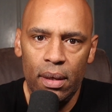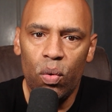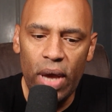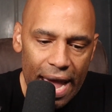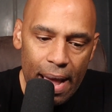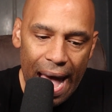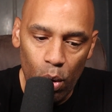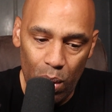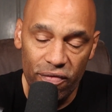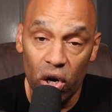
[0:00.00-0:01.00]
Okay.
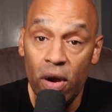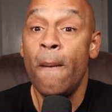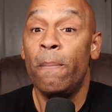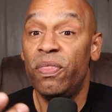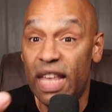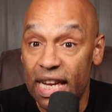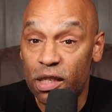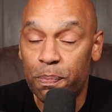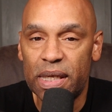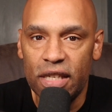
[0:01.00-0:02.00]
However,
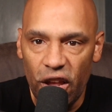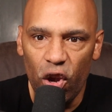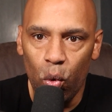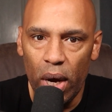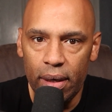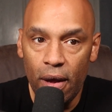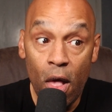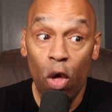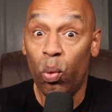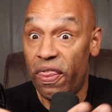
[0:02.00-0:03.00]
this specific one
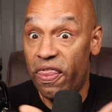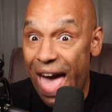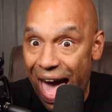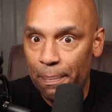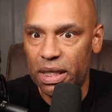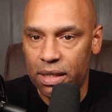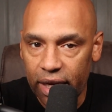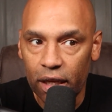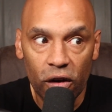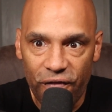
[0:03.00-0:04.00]
with that
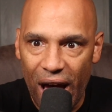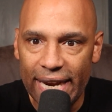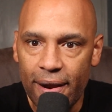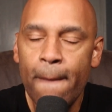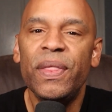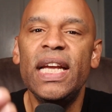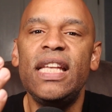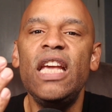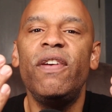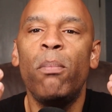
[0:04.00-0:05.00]
particular fight
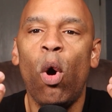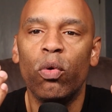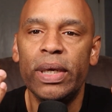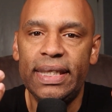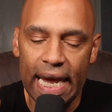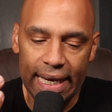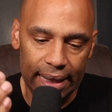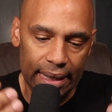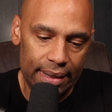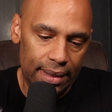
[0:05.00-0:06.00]
is even more
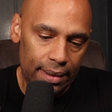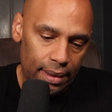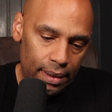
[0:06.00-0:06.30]
ridiculous.